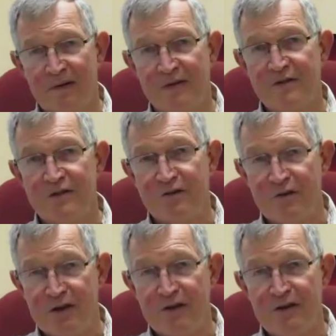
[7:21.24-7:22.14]
Those are generally
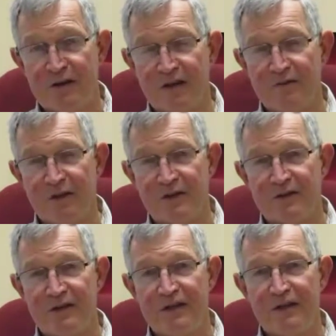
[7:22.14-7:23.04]
the only side effects.
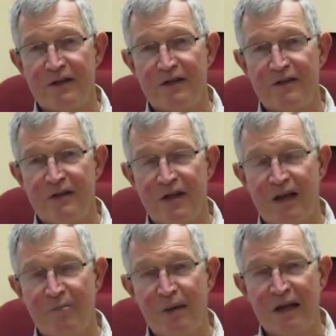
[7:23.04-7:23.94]
The
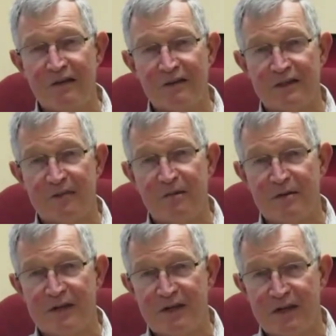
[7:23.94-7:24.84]
Malinol
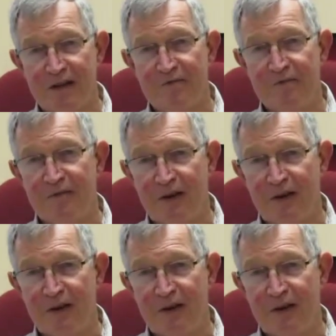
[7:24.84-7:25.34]
sometimes does have,